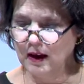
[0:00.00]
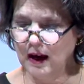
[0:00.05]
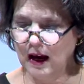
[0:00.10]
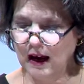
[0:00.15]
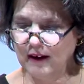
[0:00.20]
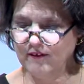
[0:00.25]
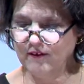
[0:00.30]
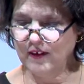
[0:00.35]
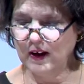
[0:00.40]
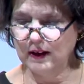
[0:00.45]

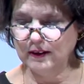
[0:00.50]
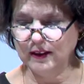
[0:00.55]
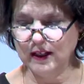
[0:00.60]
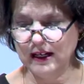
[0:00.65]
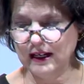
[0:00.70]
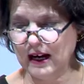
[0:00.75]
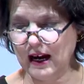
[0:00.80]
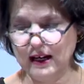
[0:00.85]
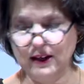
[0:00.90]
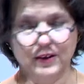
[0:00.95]
I felt
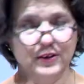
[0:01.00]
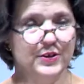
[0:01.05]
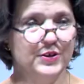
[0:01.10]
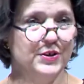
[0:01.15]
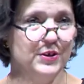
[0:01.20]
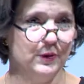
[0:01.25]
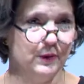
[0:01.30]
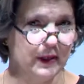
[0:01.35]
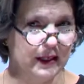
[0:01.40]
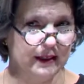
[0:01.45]
like I could
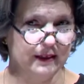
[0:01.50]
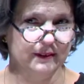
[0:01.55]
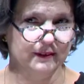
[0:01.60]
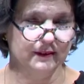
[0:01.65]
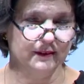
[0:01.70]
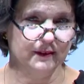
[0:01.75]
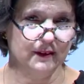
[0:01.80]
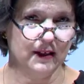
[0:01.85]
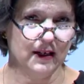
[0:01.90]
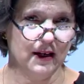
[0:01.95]
do it.
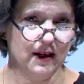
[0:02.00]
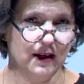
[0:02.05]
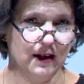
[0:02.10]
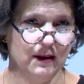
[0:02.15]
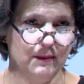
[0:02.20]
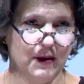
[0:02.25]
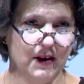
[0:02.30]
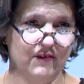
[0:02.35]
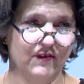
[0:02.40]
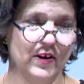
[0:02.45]

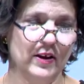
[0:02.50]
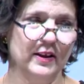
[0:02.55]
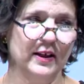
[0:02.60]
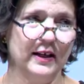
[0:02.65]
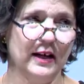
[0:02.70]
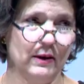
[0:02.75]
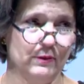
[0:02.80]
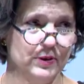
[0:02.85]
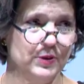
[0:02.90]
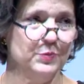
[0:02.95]
I felt
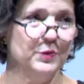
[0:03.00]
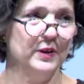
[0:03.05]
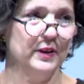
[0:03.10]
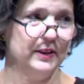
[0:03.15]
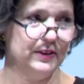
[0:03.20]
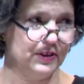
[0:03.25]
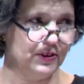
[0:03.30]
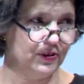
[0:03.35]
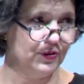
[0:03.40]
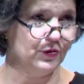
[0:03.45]
like I was
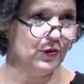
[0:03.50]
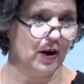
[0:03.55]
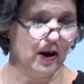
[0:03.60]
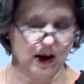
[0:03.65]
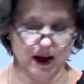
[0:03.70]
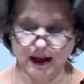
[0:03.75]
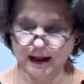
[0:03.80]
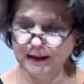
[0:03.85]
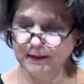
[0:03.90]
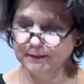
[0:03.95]
willing to
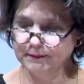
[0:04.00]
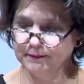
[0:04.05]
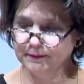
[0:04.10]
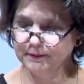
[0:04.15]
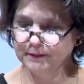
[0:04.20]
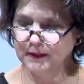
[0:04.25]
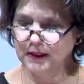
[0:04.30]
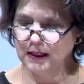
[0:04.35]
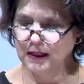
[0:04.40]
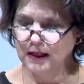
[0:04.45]
try.
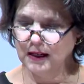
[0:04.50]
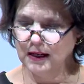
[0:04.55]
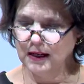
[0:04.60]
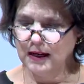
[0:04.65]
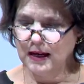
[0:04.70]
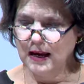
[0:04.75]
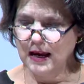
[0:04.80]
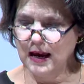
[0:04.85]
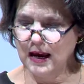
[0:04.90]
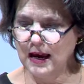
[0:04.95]

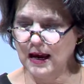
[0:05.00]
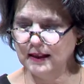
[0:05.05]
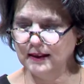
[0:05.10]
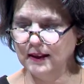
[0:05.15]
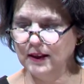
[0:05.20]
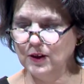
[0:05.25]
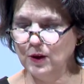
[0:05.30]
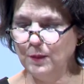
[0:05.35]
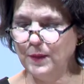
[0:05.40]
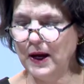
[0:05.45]
And
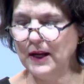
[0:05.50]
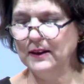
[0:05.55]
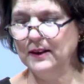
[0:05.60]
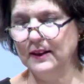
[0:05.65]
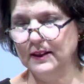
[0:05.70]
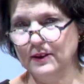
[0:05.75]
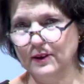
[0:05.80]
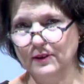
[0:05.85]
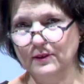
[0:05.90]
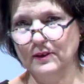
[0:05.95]
little by
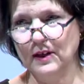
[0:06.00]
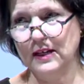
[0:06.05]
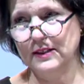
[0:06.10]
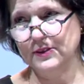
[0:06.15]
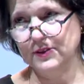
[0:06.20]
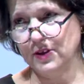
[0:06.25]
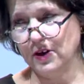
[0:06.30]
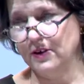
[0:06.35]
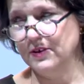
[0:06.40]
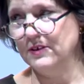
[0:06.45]
little, I
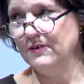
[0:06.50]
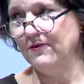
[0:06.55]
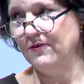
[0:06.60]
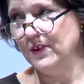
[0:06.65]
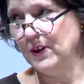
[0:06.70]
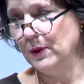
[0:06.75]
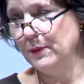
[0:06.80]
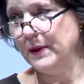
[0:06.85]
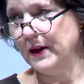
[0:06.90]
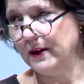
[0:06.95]
started to
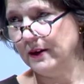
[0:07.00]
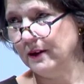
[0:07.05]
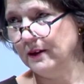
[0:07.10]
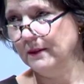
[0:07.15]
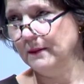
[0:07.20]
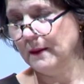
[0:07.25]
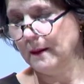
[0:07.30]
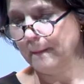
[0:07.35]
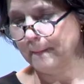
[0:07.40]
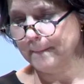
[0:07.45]
feel better.
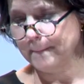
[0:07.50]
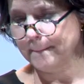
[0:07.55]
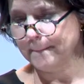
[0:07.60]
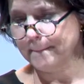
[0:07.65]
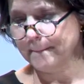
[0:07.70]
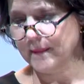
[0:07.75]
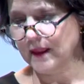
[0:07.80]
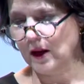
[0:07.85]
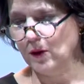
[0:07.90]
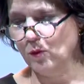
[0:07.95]

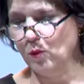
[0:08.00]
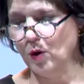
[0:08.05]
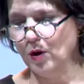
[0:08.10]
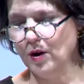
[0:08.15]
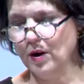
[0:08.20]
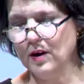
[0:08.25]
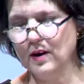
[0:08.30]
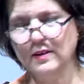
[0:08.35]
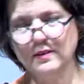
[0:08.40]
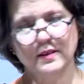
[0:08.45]

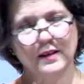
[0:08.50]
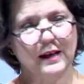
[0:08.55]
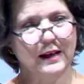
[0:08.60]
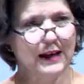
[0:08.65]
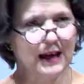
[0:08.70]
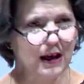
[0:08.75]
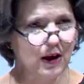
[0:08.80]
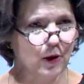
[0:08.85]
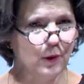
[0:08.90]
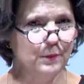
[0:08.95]

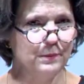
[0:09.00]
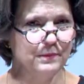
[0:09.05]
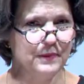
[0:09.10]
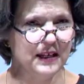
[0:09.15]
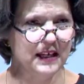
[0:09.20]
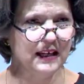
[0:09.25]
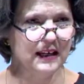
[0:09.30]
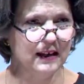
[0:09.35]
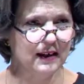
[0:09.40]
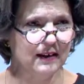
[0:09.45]
Work helped
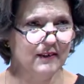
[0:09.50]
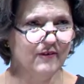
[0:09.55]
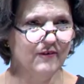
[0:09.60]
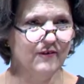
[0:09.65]
me